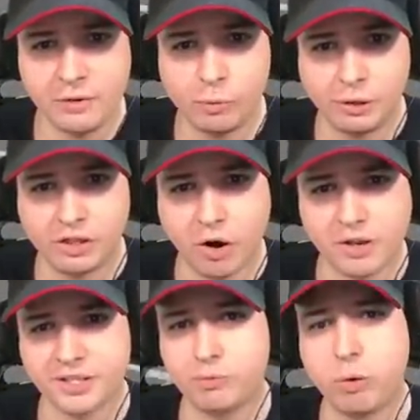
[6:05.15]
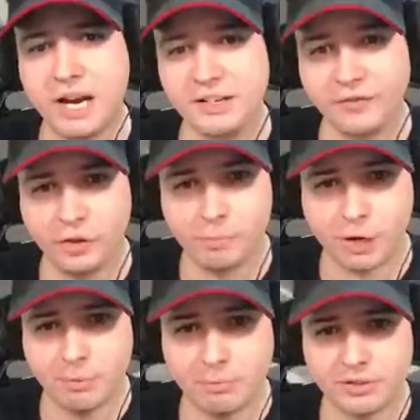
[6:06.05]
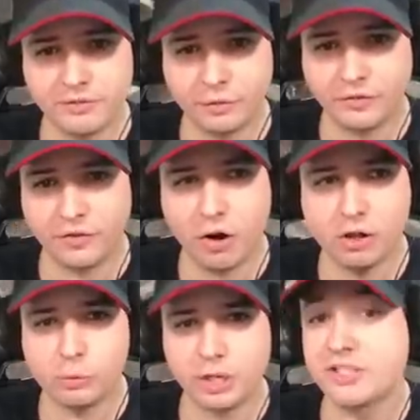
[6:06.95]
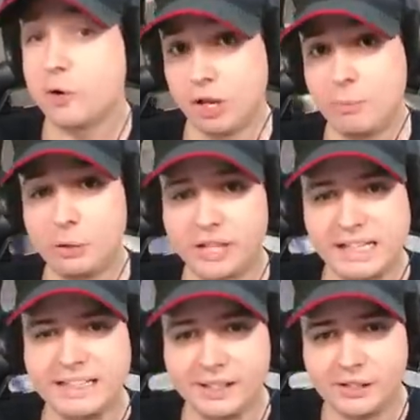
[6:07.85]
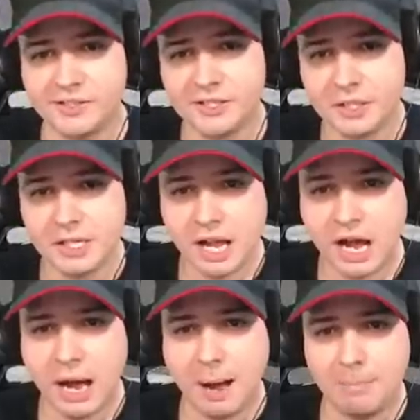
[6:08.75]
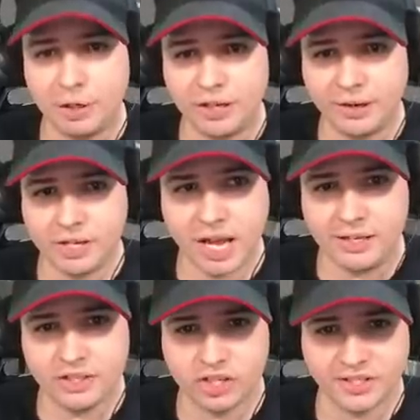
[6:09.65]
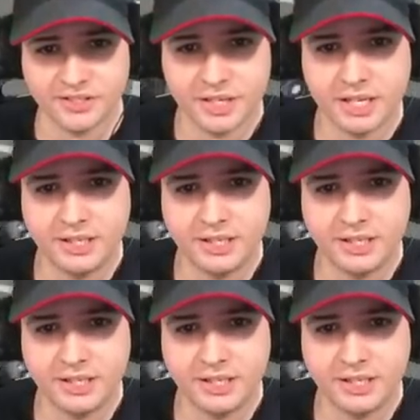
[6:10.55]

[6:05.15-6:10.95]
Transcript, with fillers: will cause quite a few problems in free-for-all, where it's all about getting kills. But yeah, let's just